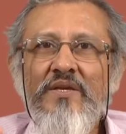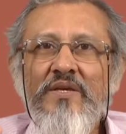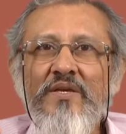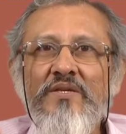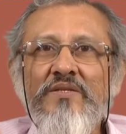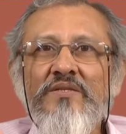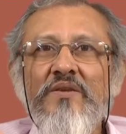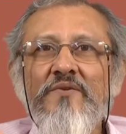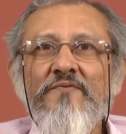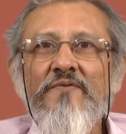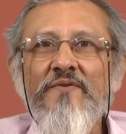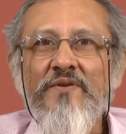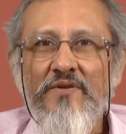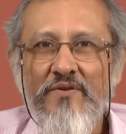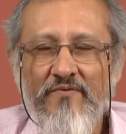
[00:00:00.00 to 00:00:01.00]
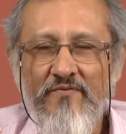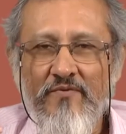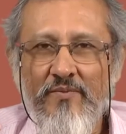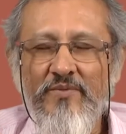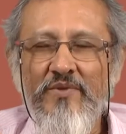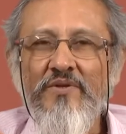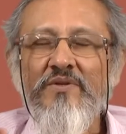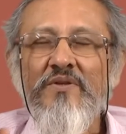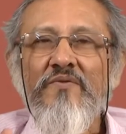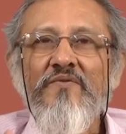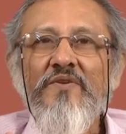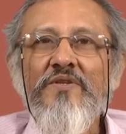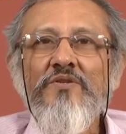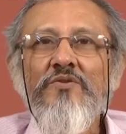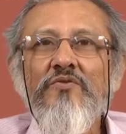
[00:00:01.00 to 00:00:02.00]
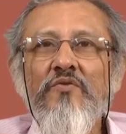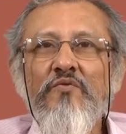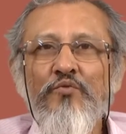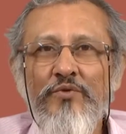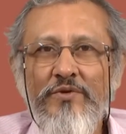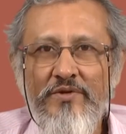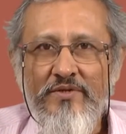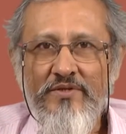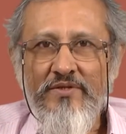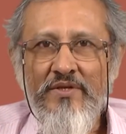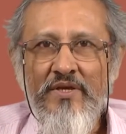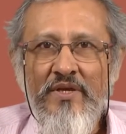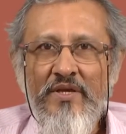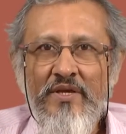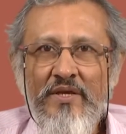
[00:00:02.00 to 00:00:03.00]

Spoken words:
is different from the division of words